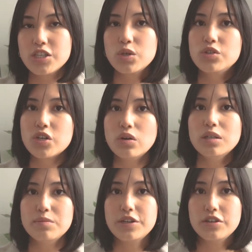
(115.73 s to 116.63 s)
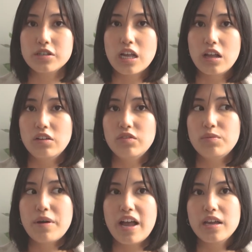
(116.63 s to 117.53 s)
so don't limit
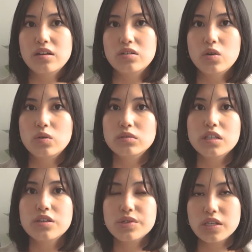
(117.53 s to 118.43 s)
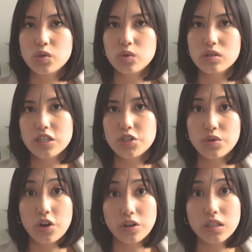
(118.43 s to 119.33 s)
yourself by only using tools that
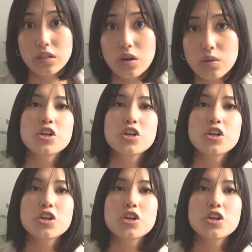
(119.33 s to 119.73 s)
you currently know.